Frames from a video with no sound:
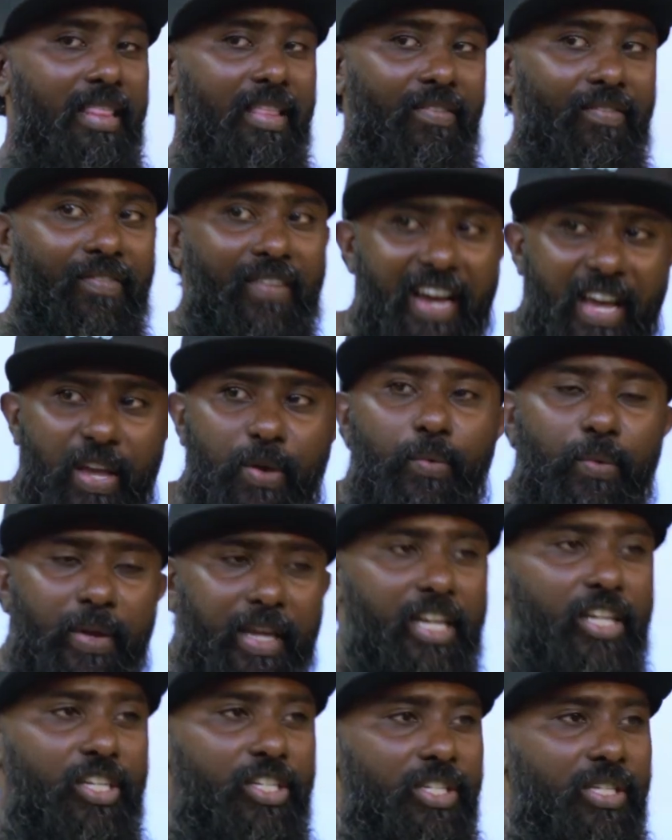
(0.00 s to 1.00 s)
the five
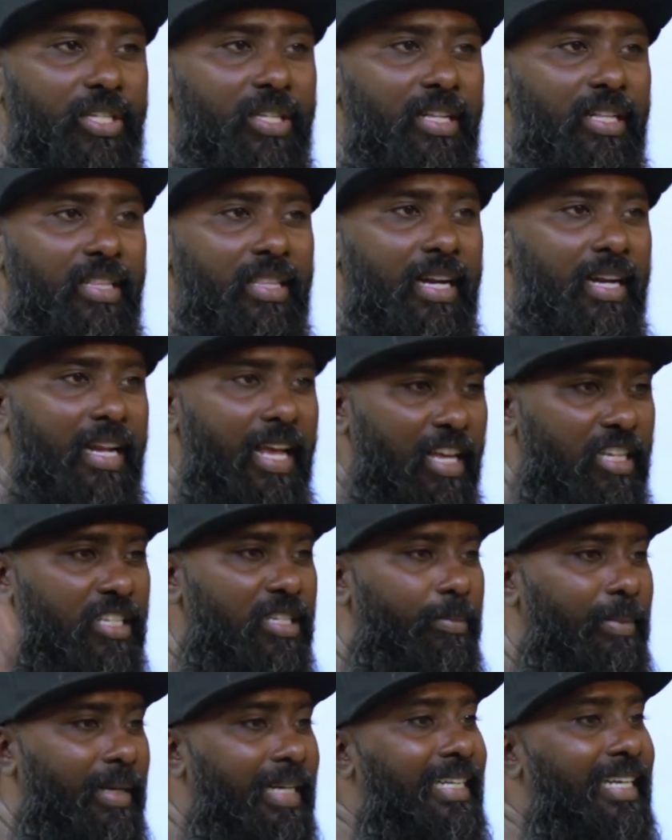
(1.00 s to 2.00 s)
weeds that has
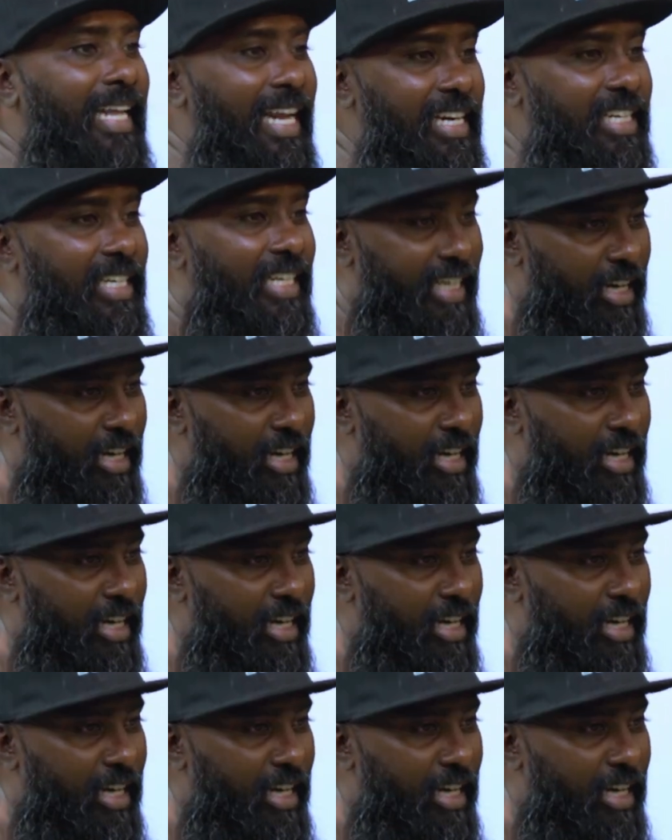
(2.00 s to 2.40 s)
to be dealt